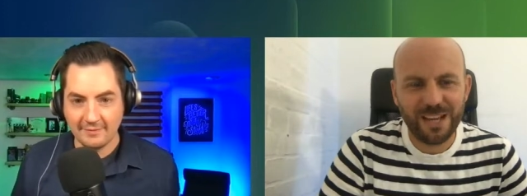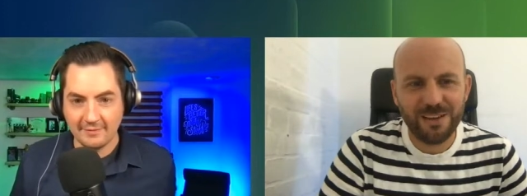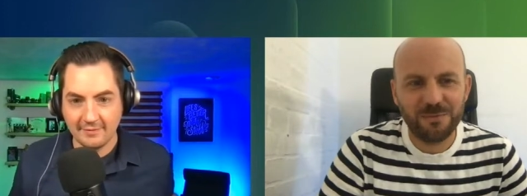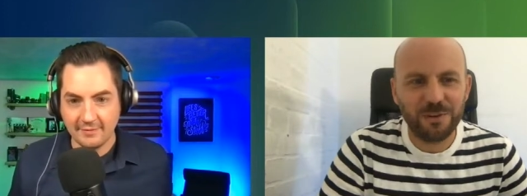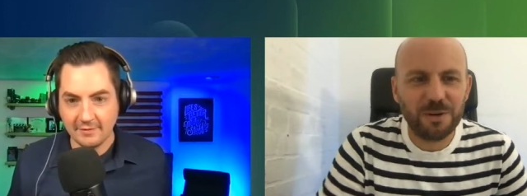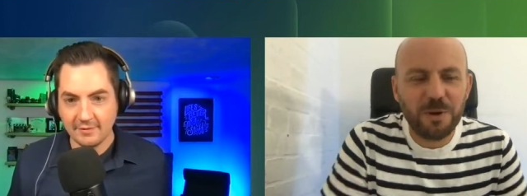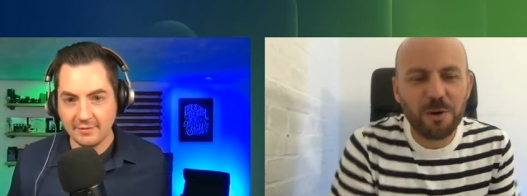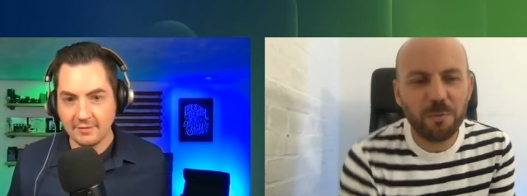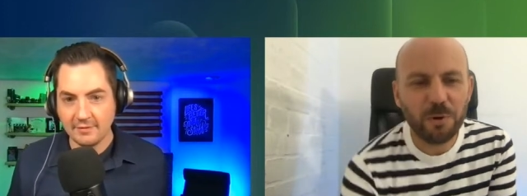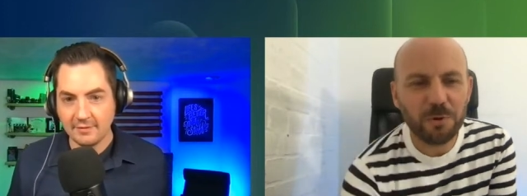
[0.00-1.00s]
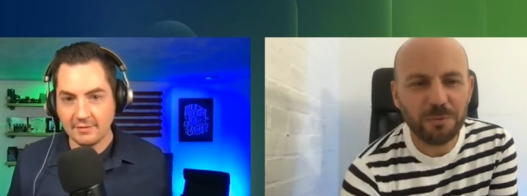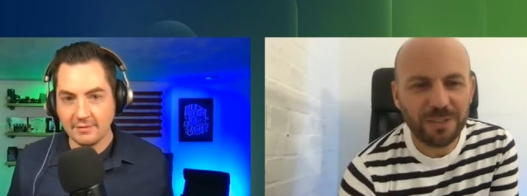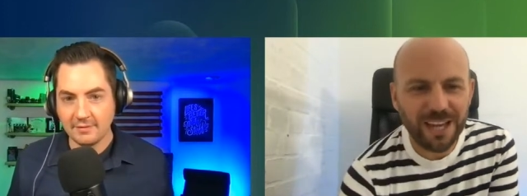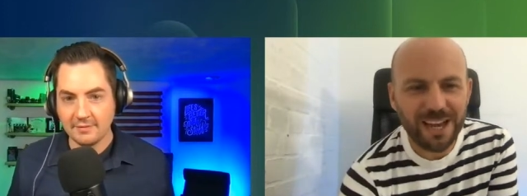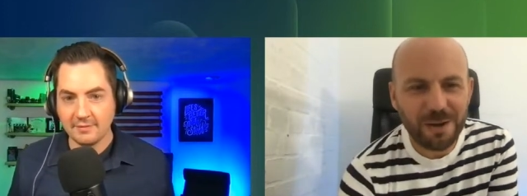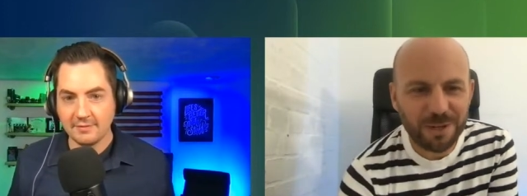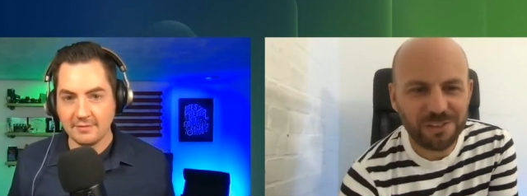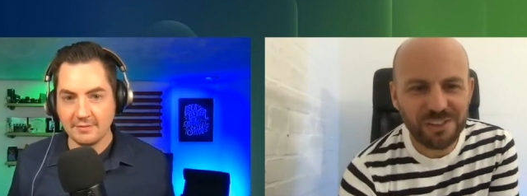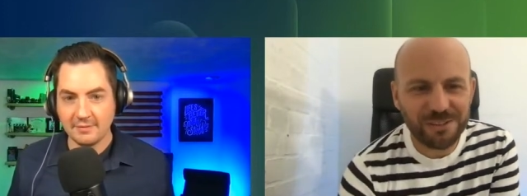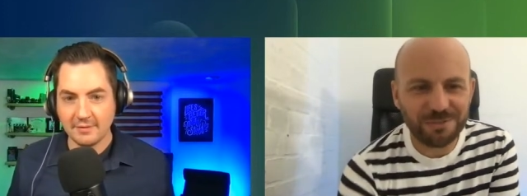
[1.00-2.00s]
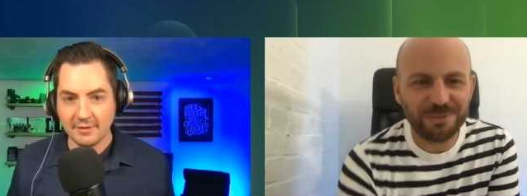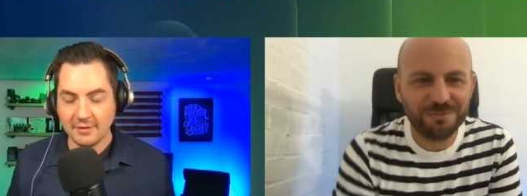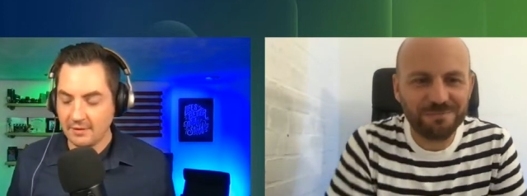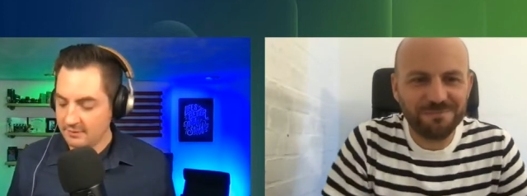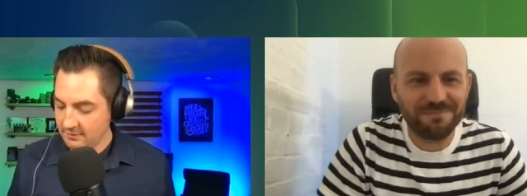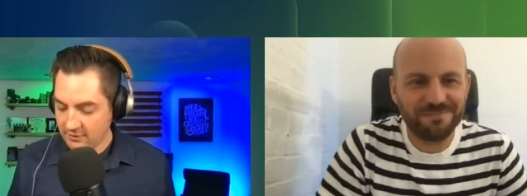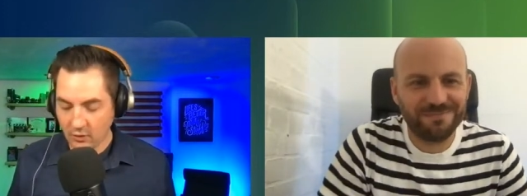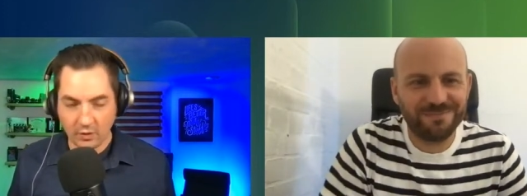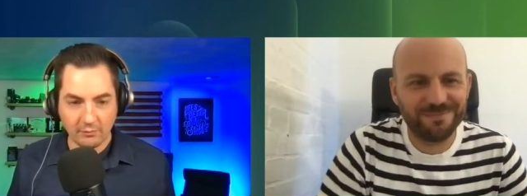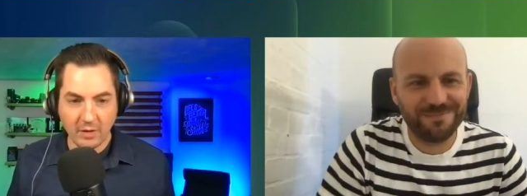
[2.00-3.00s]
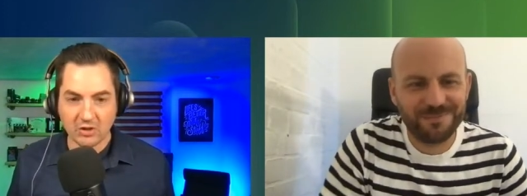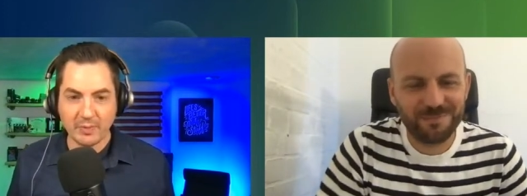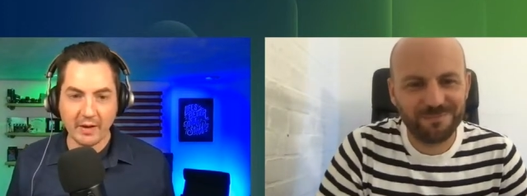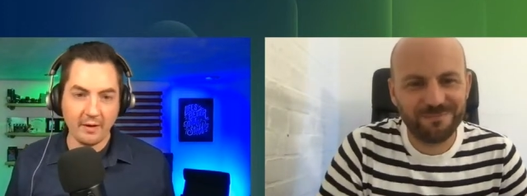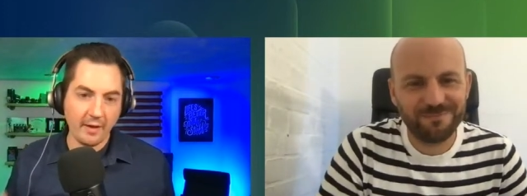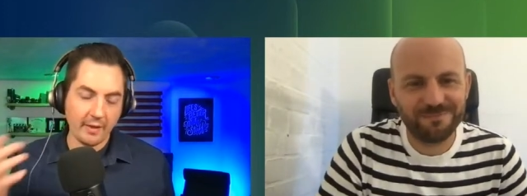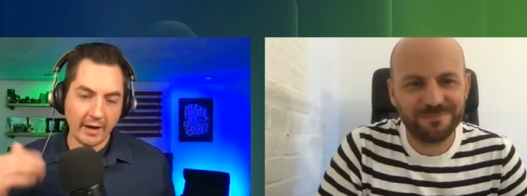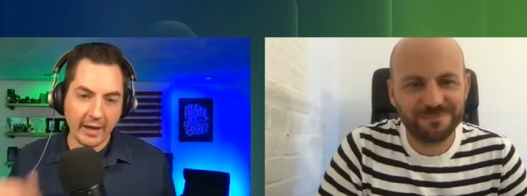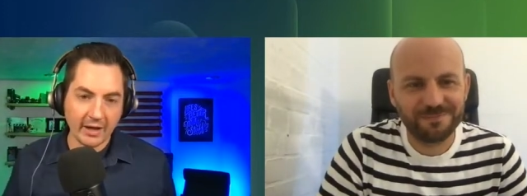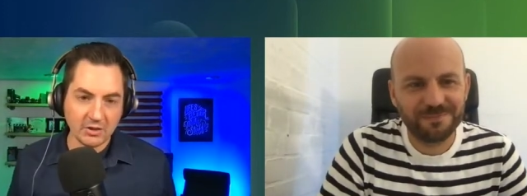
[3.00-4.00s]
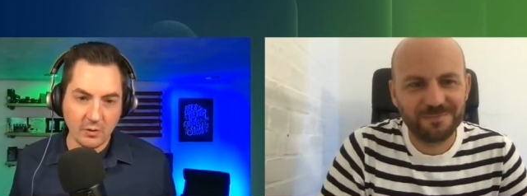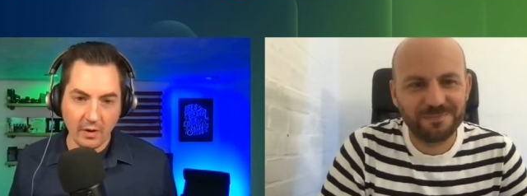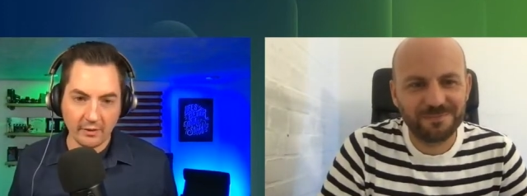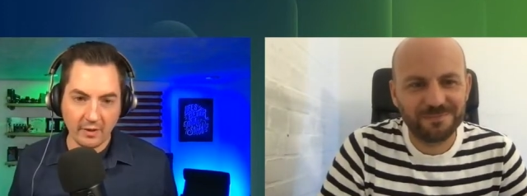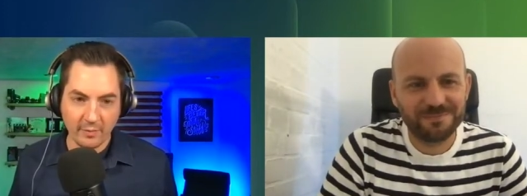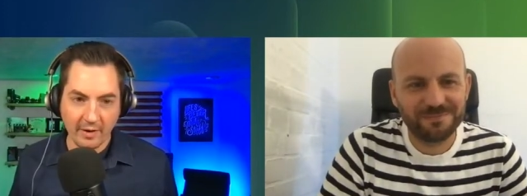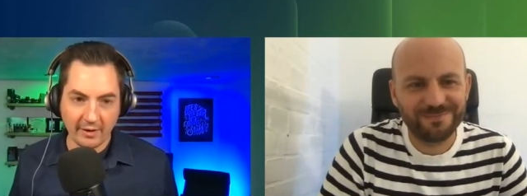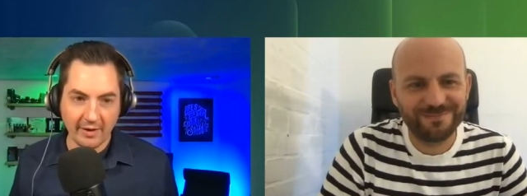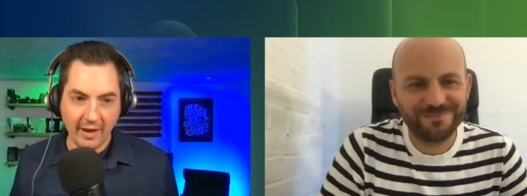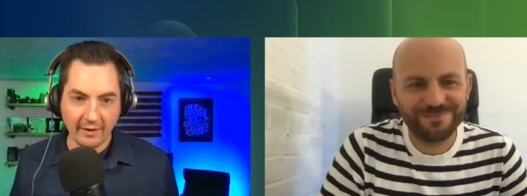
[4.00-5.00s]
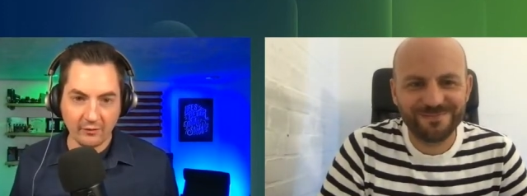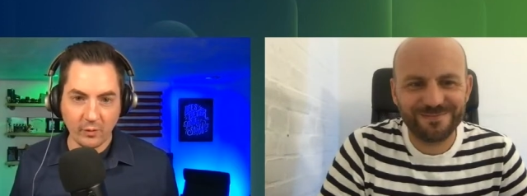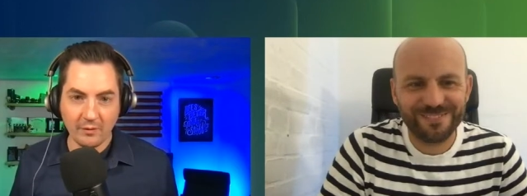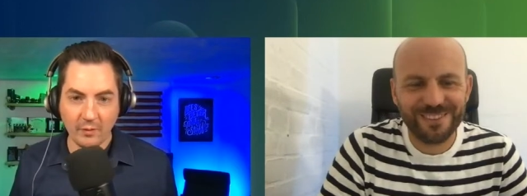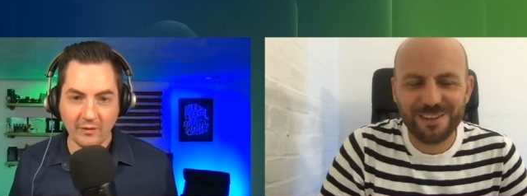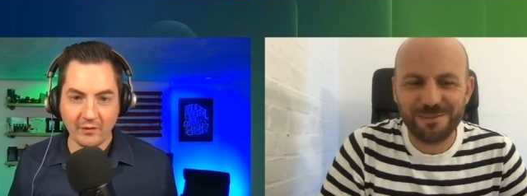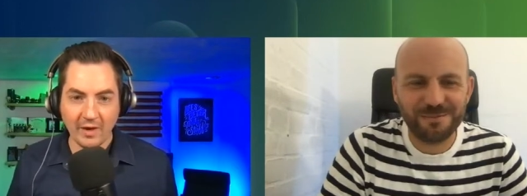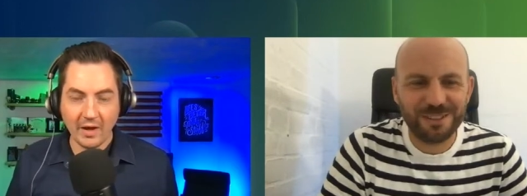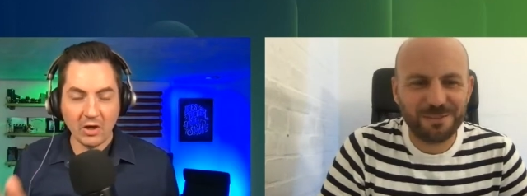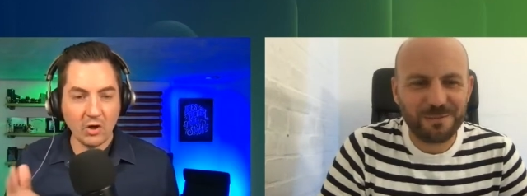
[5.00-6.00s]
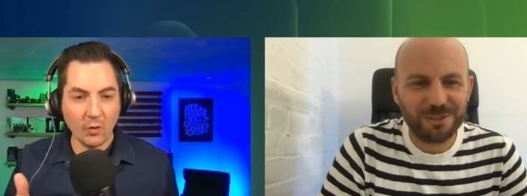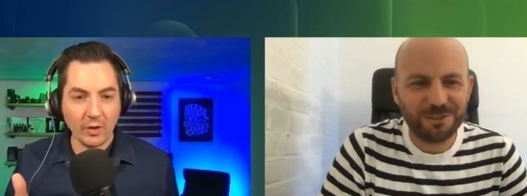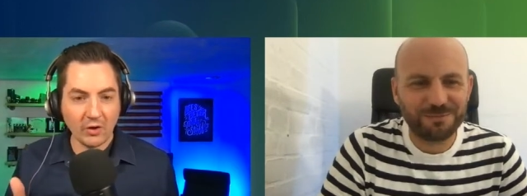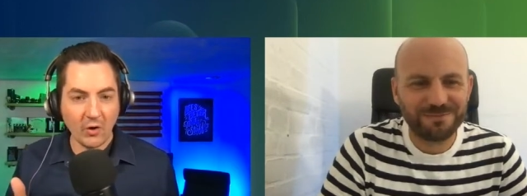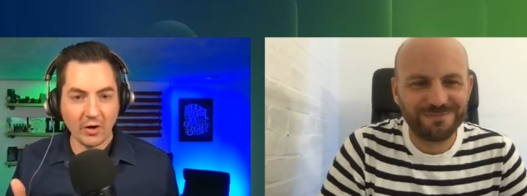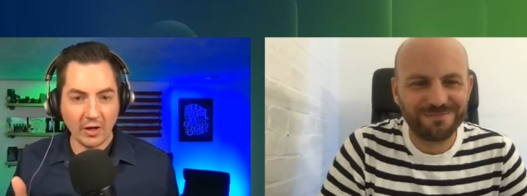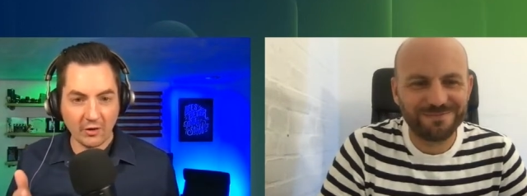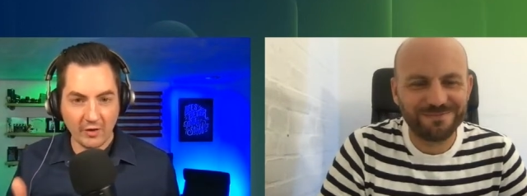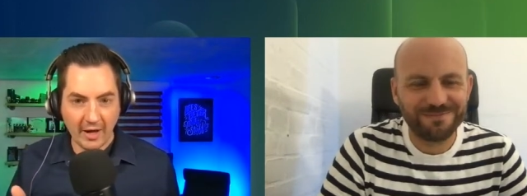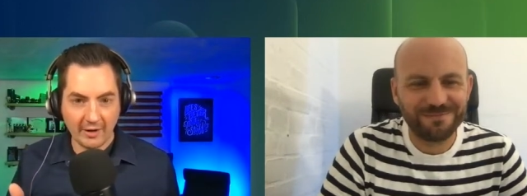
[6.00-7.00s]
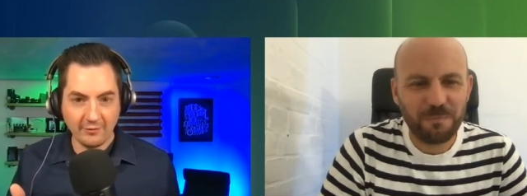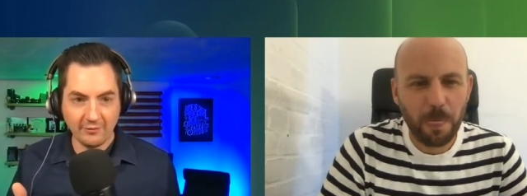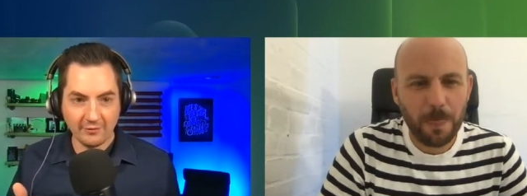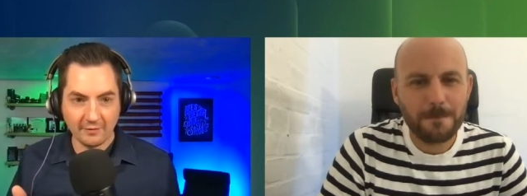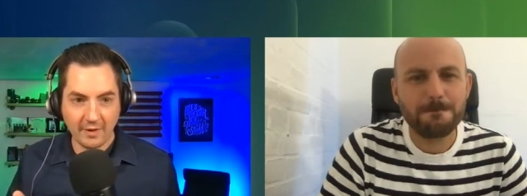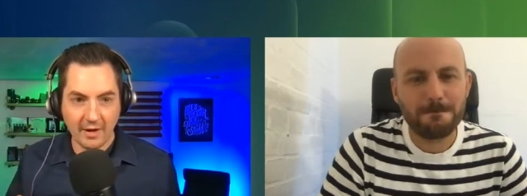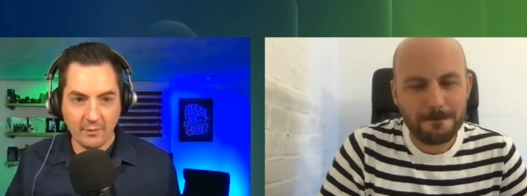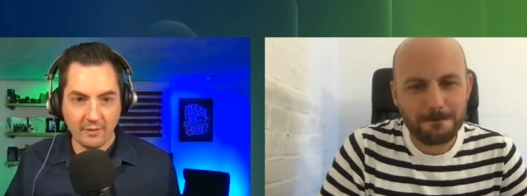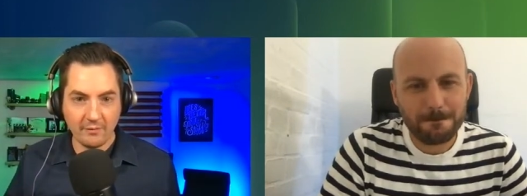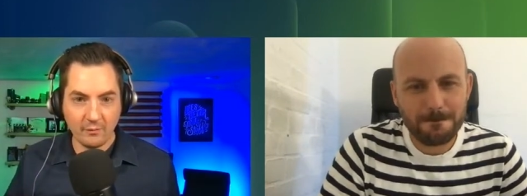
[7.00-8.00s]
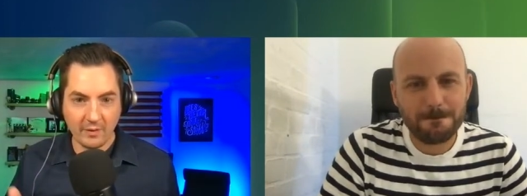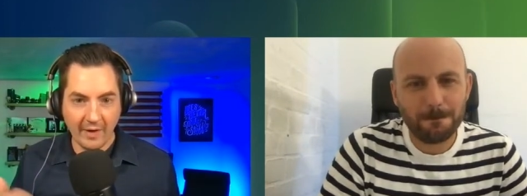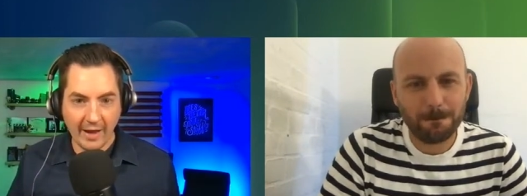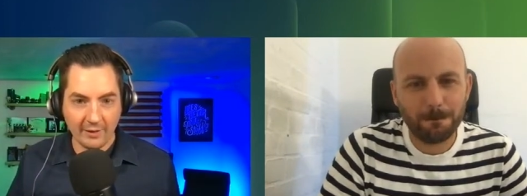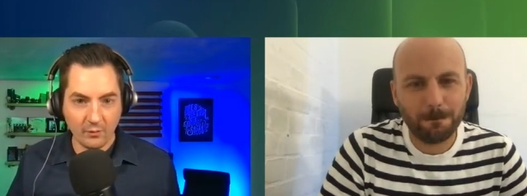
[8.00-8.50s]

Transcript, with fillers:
Speaker 1: Very well, Paul. Yeah, how about yourself?
Speaker 2: Doing much better now that I got you onto the podcast. You're with Coconut Creative, right? We've had